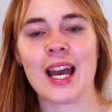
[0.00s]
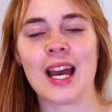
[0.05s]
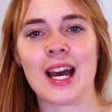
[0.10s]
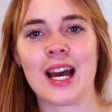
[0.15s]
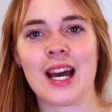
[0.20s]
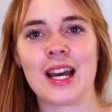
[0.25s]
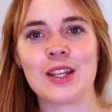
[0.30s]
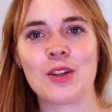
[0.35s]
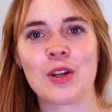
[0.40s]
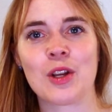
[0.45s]

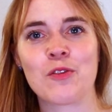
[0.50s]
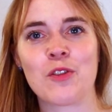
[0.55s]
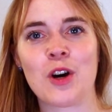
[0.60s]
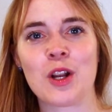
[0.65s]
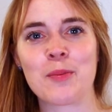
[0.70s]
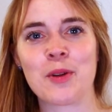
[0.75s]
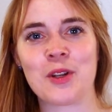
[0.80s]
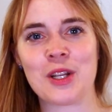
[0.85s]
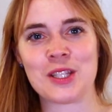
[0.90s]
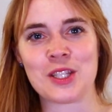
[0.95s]
you can
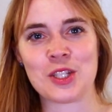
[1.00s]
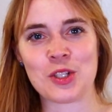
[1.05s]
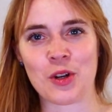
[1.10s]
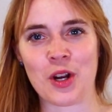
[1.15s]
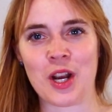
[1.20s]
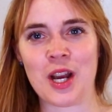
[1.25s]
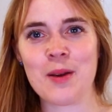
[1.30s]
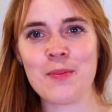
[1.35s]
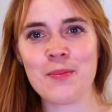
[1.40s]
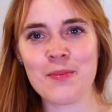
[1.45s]
follow me on
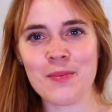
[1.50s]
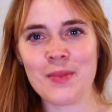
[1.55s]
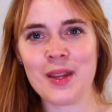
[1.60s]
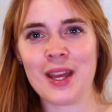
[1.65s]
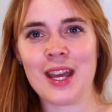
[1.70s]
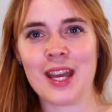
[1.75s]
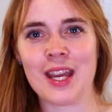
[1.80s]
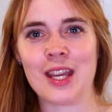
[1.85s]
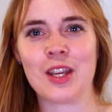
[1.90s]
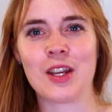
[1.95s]
Instagram.
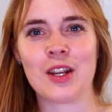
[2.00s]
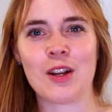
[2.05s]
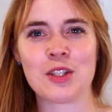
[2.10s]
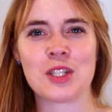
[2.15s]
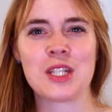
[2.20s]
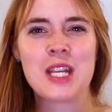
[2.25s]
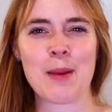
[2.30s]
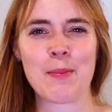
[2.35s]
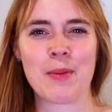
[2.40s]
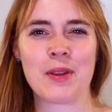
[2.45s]
You can
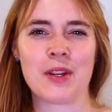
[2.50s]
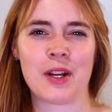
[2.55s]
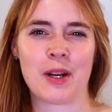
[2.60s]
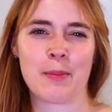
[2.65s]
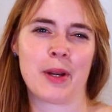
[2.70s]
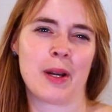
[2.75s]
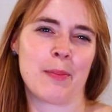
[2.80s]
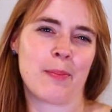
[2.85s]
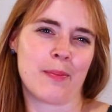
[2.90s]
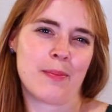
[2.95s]
also DM me there,
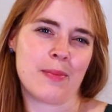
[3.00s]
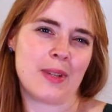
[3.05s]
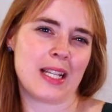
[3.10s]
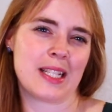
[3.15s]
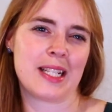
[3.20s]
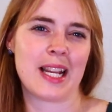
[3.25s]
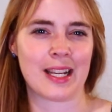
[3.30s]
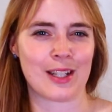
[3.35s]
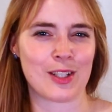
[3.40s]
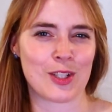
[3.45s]
but I'm
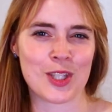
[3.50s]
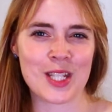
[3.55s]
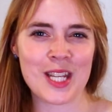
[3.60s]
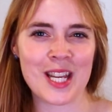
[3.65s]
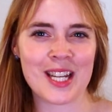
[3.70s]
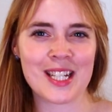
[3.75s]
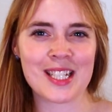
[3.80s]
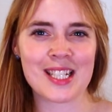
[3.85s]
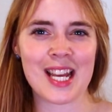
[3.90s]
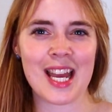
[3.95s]
less likely to
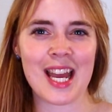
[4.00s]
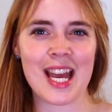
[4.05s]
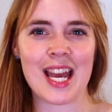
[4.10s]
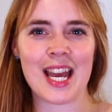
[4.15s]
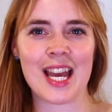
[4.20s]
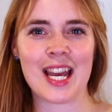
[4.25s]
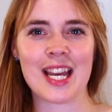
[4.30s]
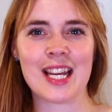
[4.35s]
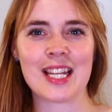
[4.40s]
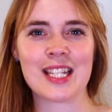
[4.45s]
see it.
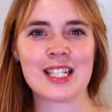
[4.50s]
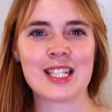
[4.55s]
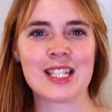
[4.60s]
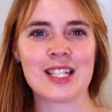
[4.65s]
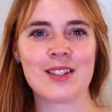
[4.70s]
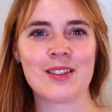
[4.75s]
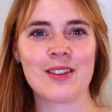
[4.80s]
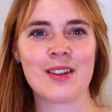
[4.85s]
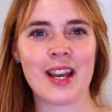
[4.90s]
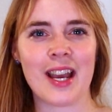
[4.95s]
And
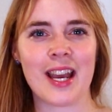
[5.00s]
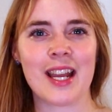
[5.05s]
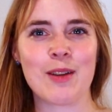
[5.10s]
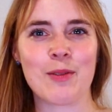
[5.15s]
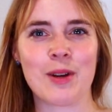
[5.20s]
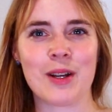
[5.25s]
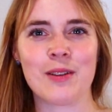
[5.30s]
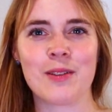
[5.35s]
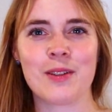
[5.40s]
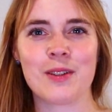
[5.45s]

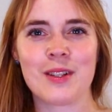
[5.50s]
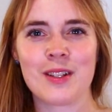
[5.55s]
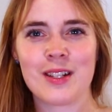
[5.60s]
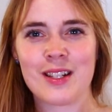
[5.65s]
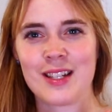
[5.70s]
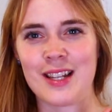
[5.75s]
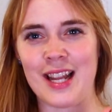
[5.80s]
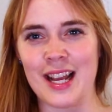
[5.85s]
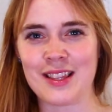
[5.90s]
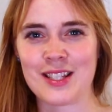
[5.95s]
anyway,
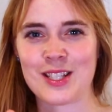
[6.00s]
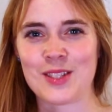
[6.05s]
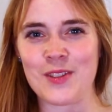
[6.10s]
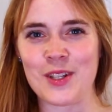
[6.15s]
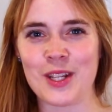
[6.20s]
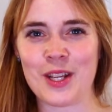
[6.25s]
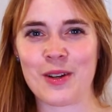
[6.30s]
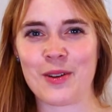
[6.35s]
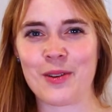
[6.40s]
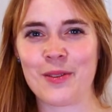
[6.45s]
like this
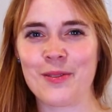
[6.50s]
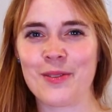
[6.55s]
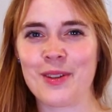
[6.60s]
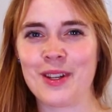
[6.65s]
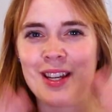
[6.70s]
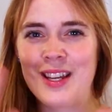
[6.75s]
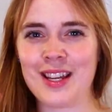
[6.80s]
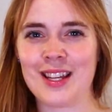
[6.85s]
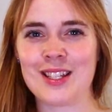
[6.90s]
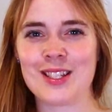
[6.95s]
video,
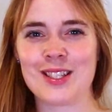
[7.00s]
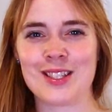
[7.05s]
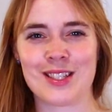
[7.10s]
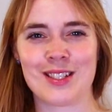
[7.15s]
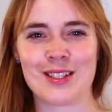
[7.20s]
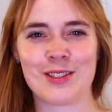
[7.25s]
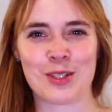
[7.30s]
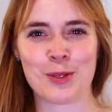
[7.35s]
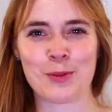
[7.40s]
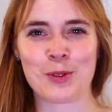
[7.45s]

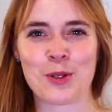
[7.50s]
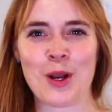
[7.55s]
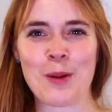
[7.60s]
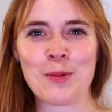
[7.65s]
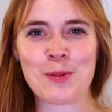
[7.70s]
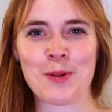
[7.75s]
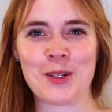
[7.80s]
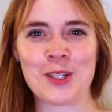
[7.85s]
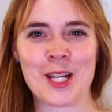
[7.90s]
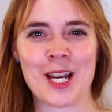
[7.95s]

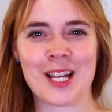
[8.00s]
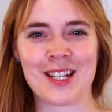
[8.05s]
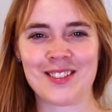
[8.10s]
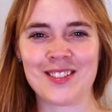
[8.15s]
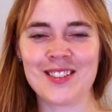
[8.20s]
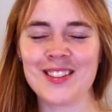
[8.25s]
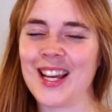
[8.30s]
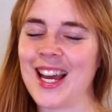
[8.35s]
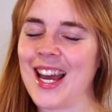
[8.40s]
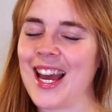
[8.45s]
subscribe to my
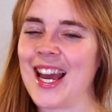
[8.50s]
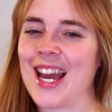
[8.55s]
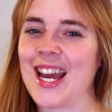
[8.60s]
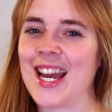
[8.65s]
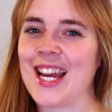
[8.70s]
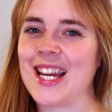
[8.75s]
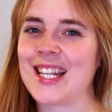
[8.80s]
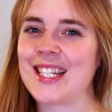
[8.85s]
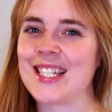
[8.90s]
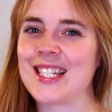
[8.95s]
channel,
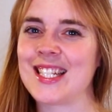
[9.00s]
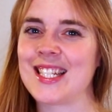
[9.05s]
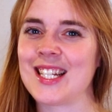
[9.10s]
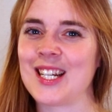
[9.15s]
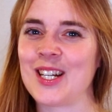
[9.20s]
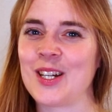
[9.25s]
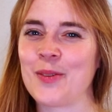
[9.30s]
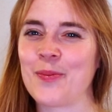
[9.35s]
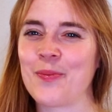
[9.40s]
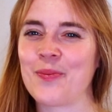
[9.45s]
and
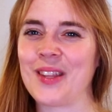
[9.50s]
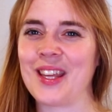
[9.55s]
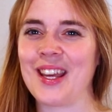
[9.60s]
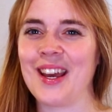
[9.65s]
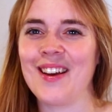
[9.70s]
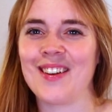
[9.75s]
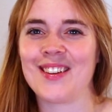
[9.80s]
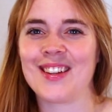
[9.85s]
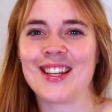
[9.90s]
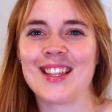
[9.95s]
yeah,